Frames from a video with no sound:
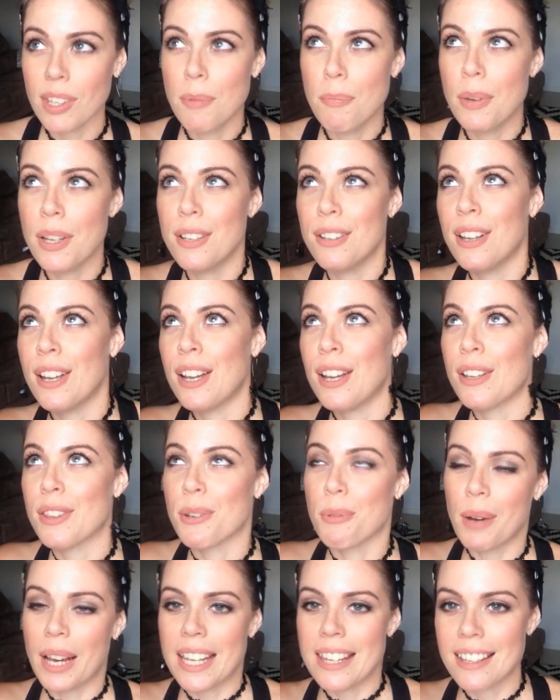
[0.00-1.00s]
But
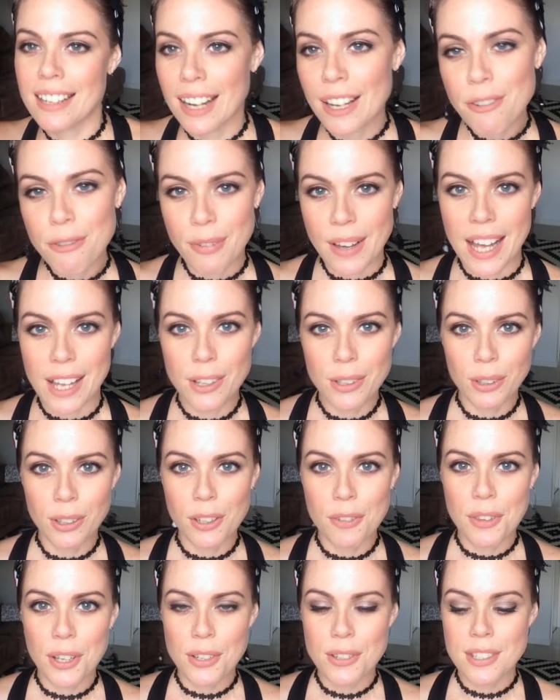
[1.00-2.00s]
the way that I found all
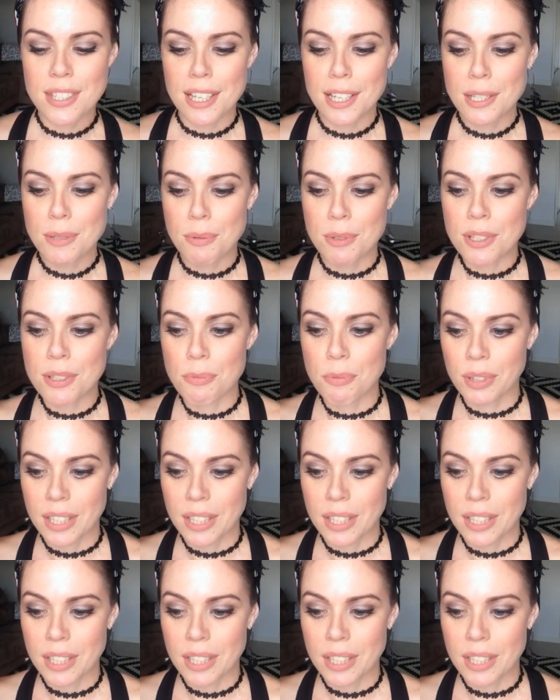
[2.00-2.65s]
of those things was